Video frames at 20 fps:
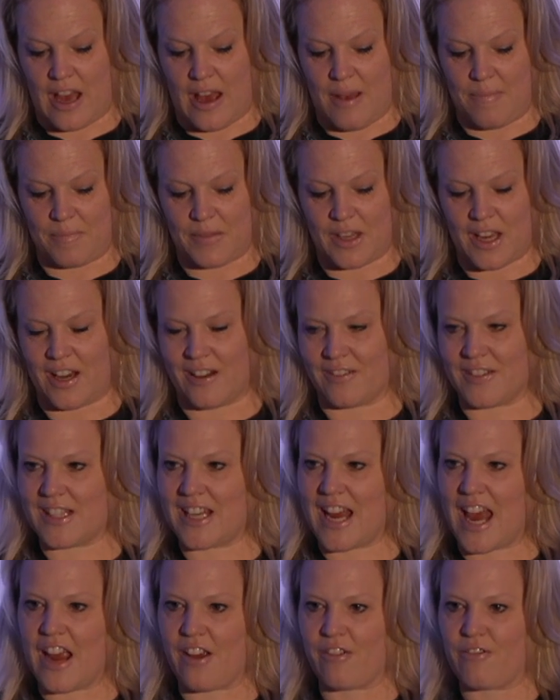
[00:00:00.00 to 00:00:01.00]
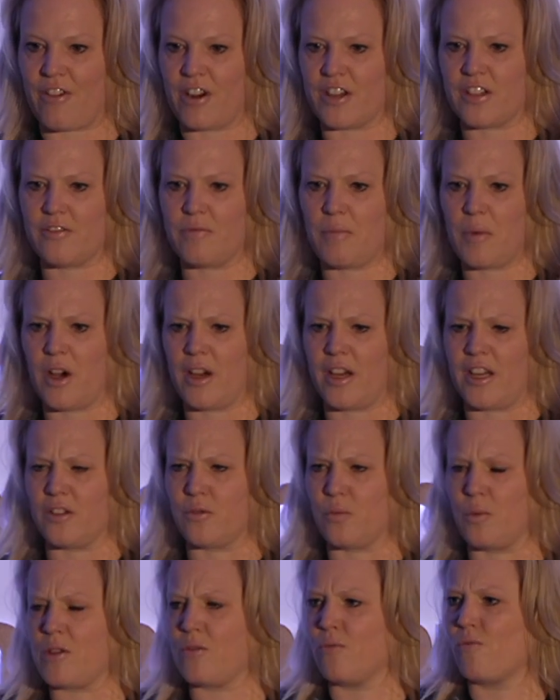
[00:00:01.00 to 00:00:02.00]
kind of staying front of
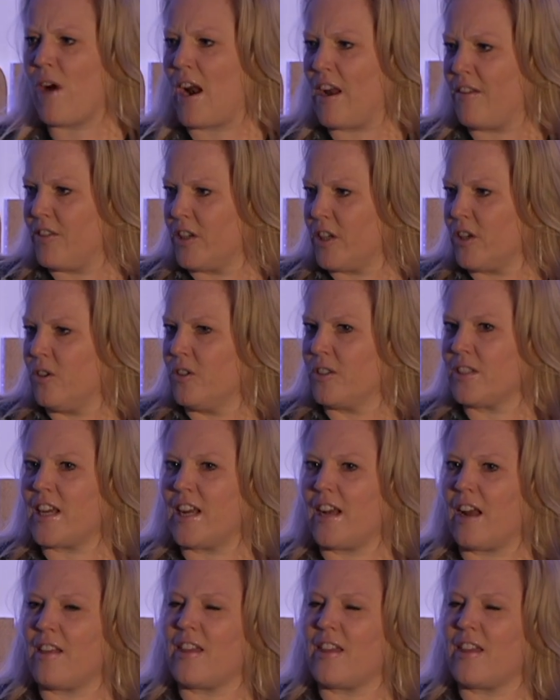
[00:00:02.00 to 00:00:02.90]
mind with relevant content.